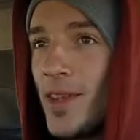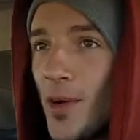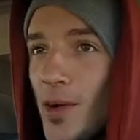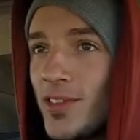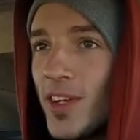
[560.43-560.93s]
it's
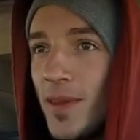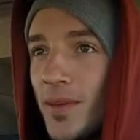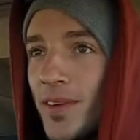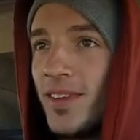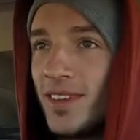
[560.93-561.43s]
always good
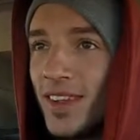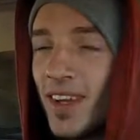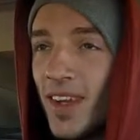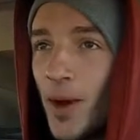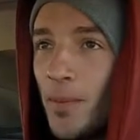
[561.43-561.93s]
to
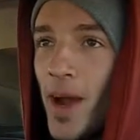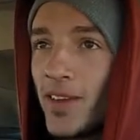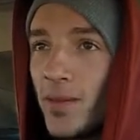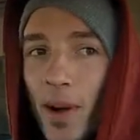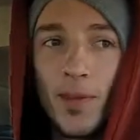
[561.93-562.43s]
go back
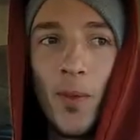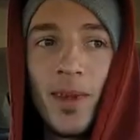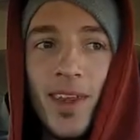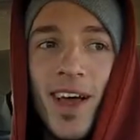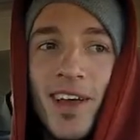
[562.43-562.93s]
to my
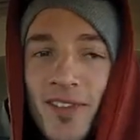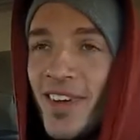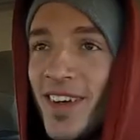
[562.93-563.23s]
normal life.